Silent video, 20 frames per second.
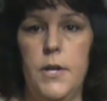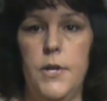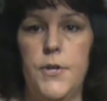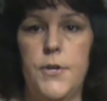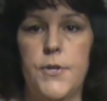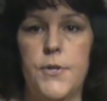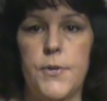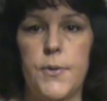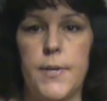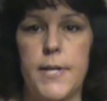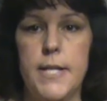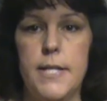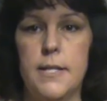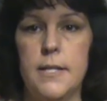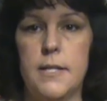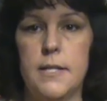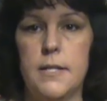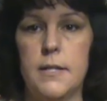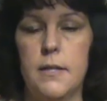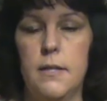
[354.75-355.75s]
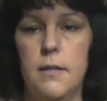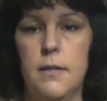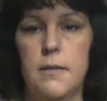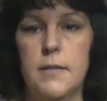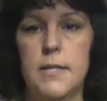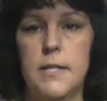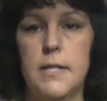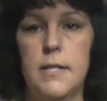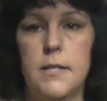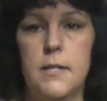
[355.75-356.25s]
treats
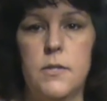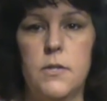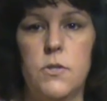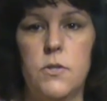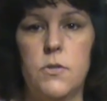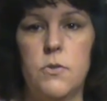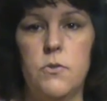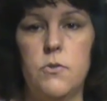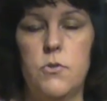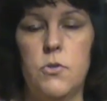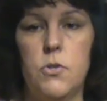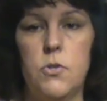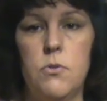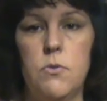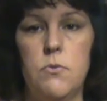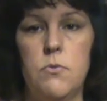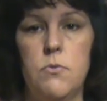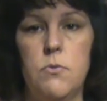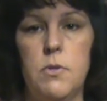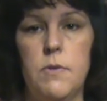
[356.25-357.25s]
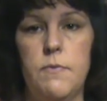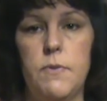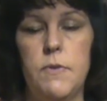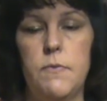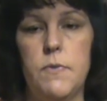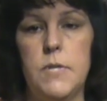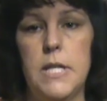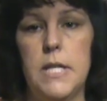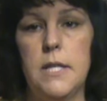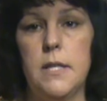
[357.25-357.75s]
since June the
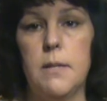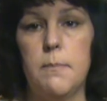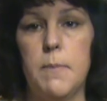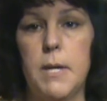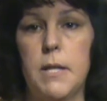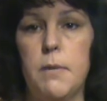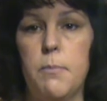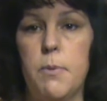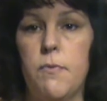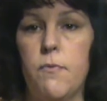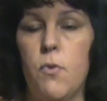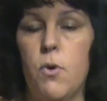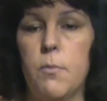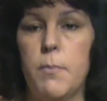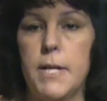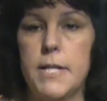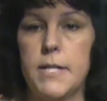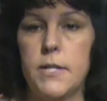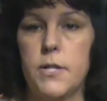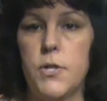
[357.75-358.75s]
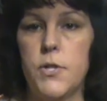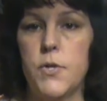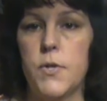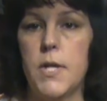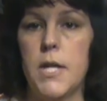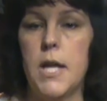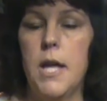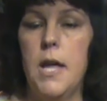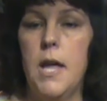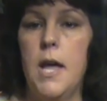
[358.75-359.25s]
15th, the month before my
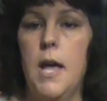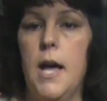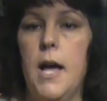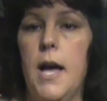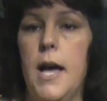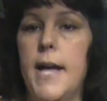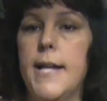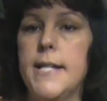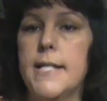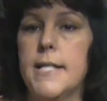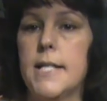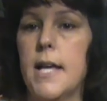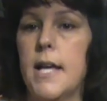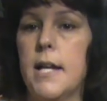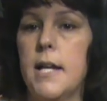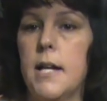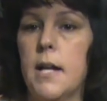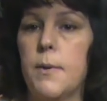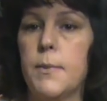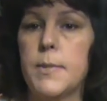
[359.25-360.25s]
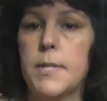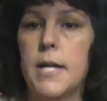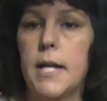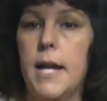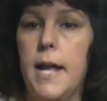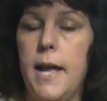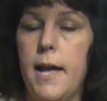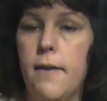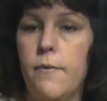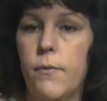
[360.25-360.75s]
surgery, I decided I was
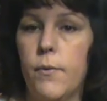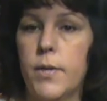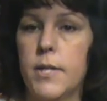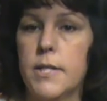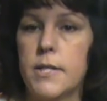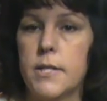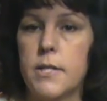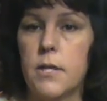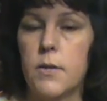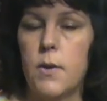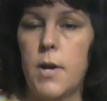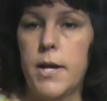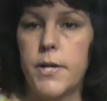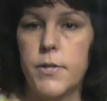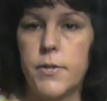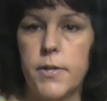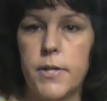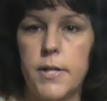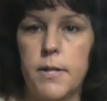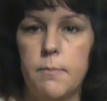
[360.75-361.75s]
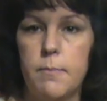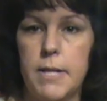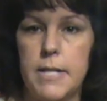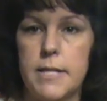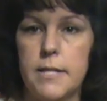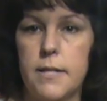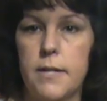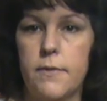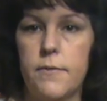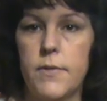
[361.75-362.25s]
going to have one. So I treated
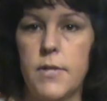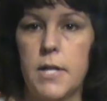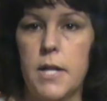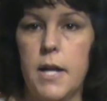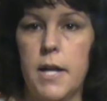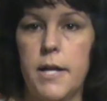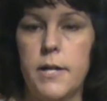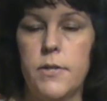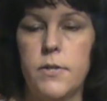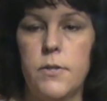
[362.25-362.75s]
myself tonight